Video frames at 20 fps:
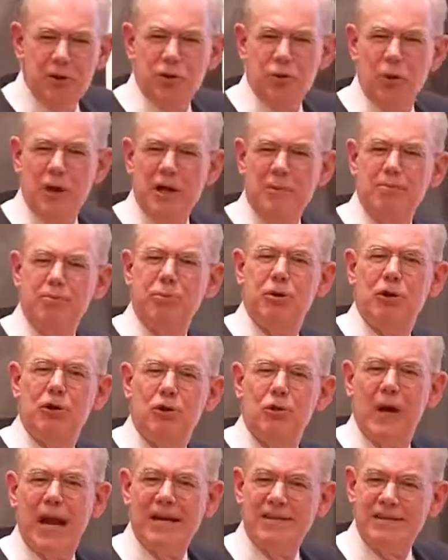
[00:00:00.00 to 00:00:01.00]
between
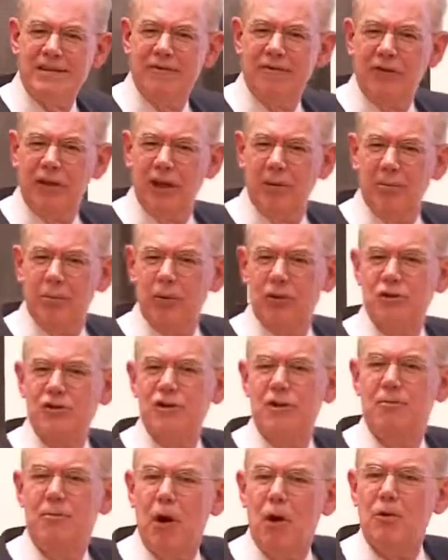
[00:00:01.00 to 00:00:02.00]
progressive
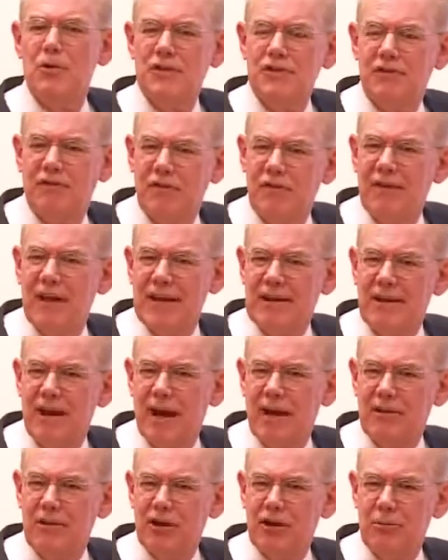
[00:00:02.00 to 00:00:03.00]
liberals and modus
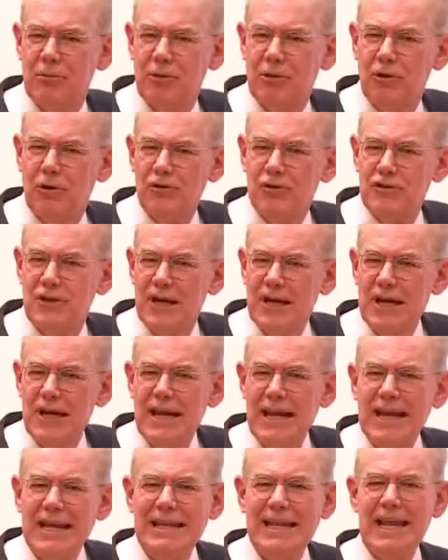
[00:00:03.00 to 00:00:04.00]
vivendi liberals
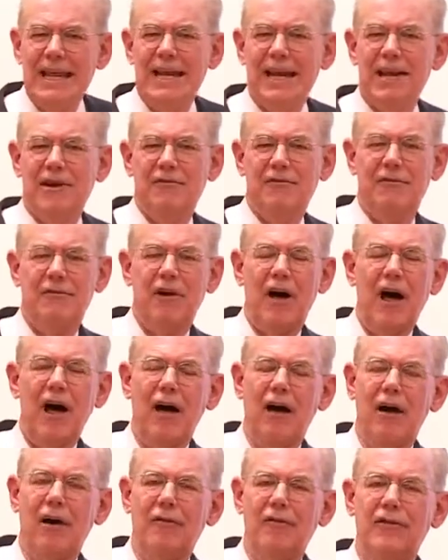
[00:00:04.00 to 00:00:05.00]
that
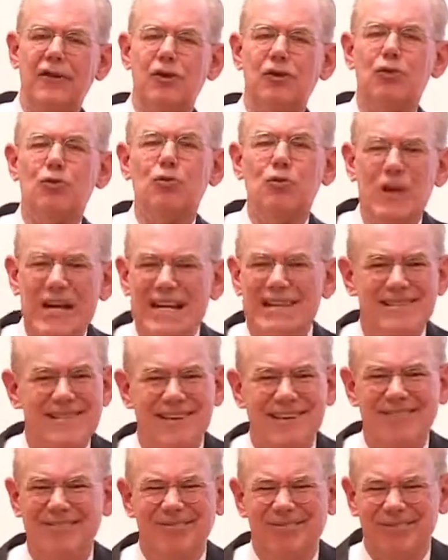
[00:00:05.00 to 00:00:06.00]
involved
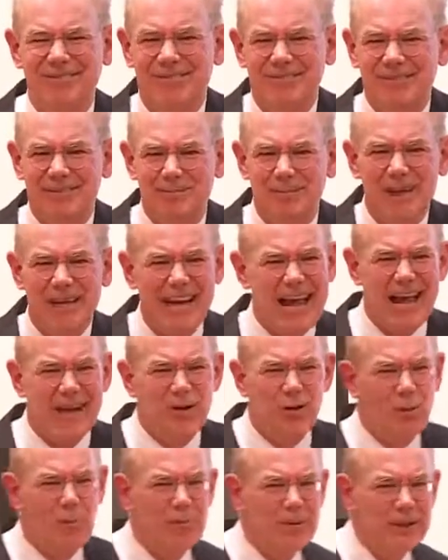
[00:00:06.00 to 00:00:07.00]
reason. But I
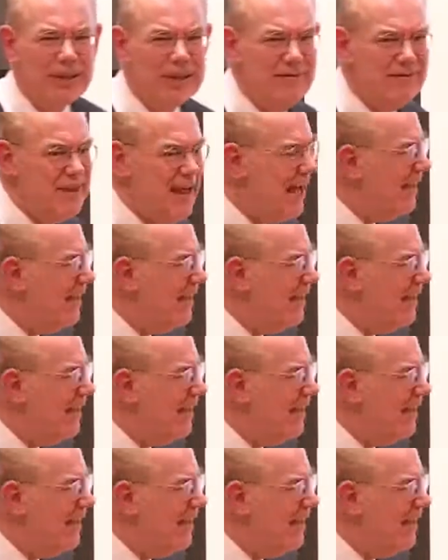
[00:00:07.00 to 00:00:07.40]
don't believe